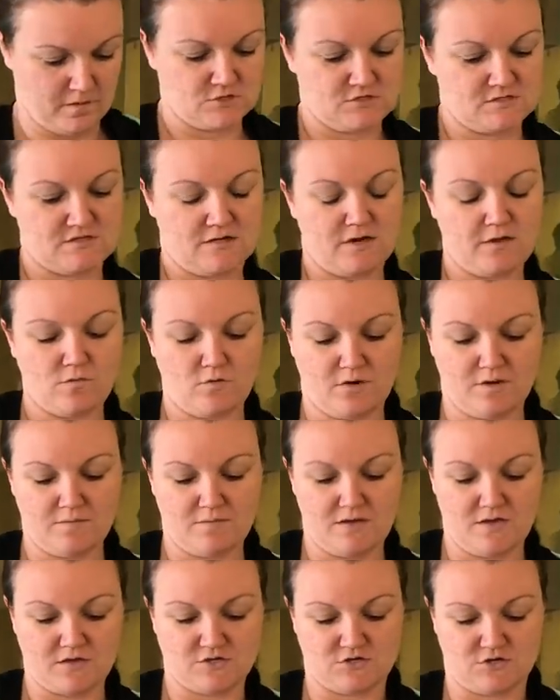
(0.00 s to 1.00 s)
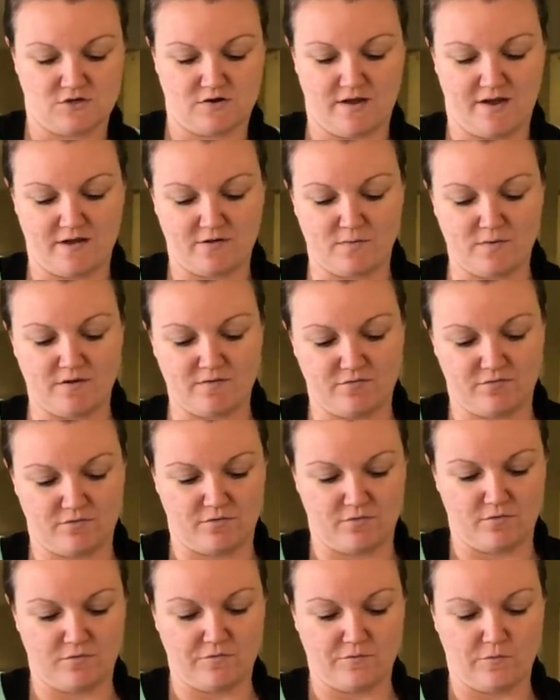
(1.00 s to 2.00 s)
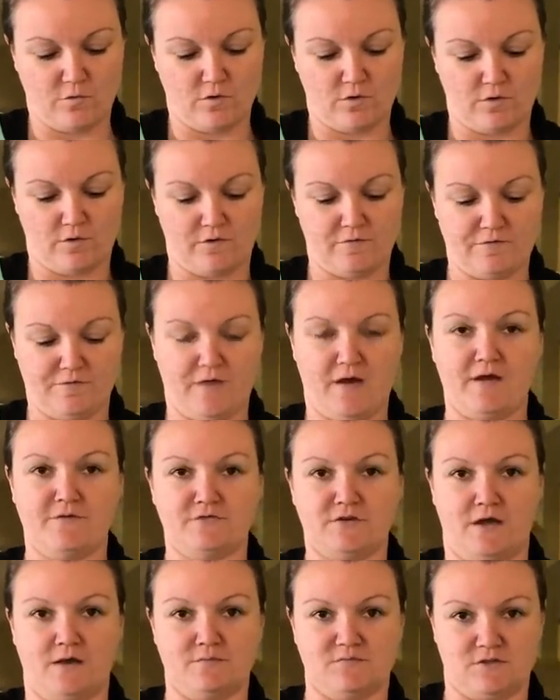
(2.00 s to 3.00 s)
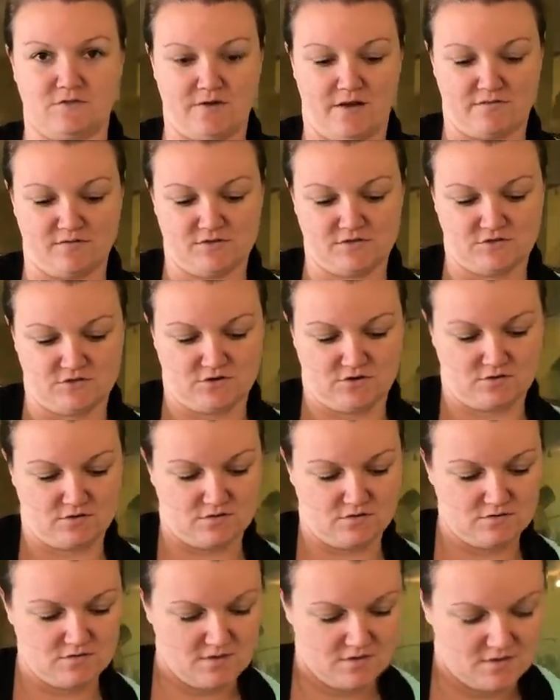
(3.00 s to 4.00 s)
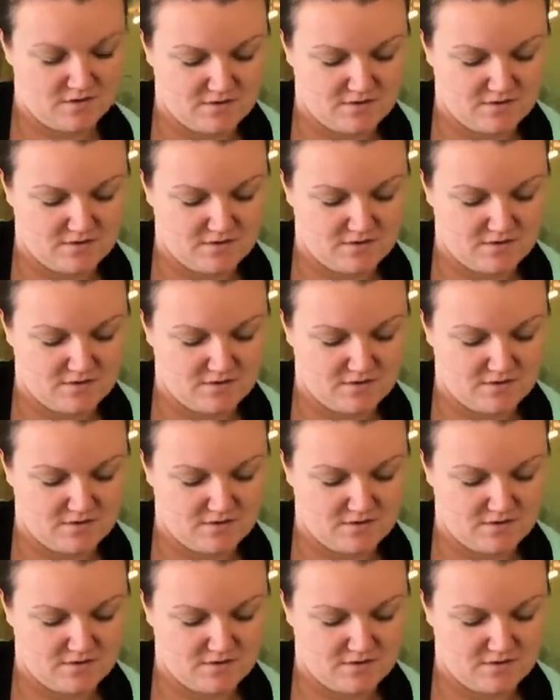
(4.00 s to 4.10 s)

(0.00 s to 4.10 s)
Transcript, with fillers: She said I wanna make sure I weave through 4 or 5 times around the circle.